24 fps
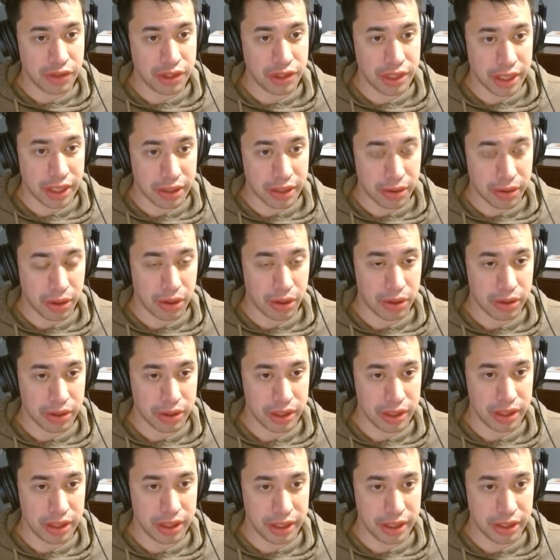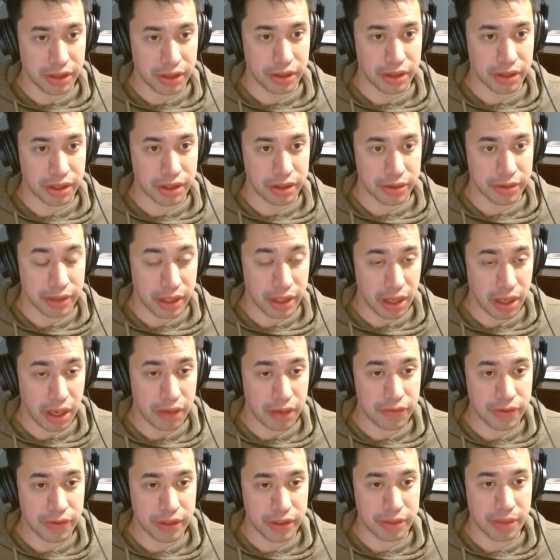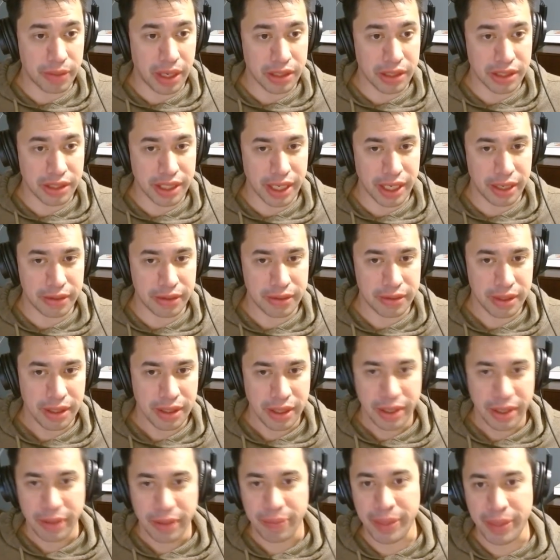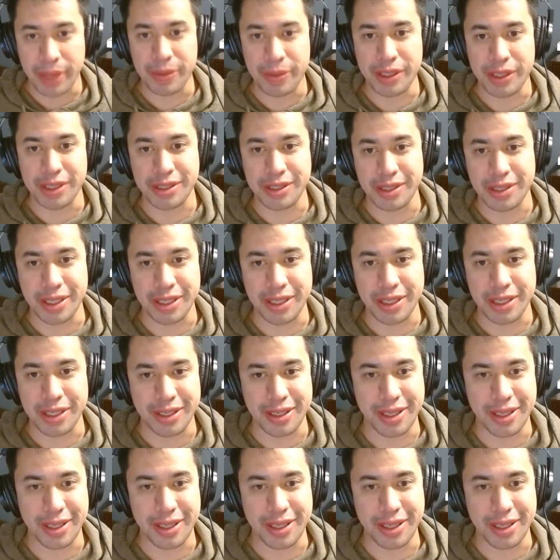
General Igor Kirillov in Moscow. Maybe he's thinking